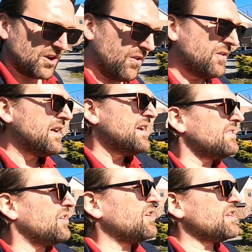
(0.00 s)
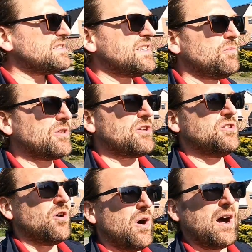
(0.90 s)
No, they're going to see whether you
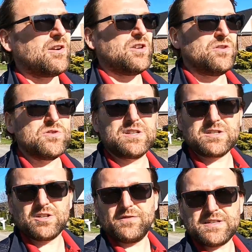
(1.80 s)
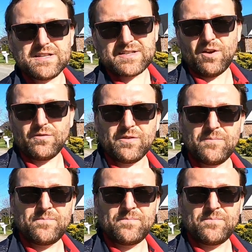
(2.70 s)
know how to use the service itself.